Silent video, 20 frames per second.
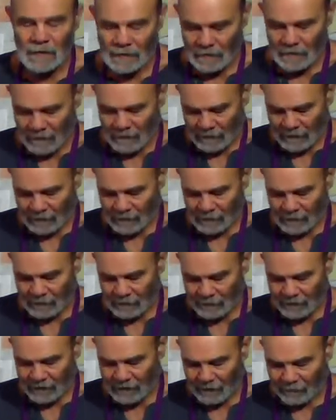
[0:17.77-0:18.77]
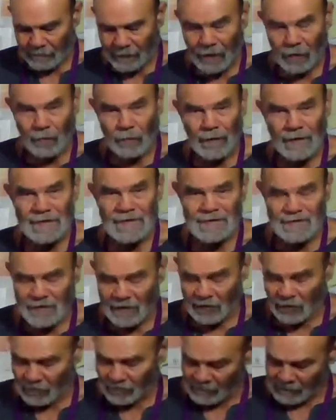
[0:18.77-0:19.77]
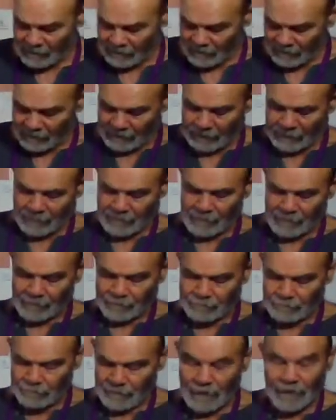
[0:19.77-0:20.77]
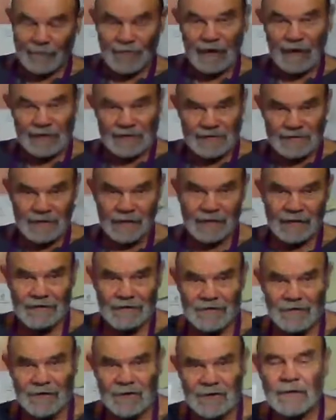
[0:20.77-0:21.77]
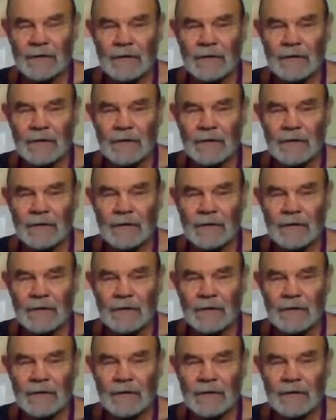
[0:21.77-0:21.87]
A little bit about myself. I'm not a scientist.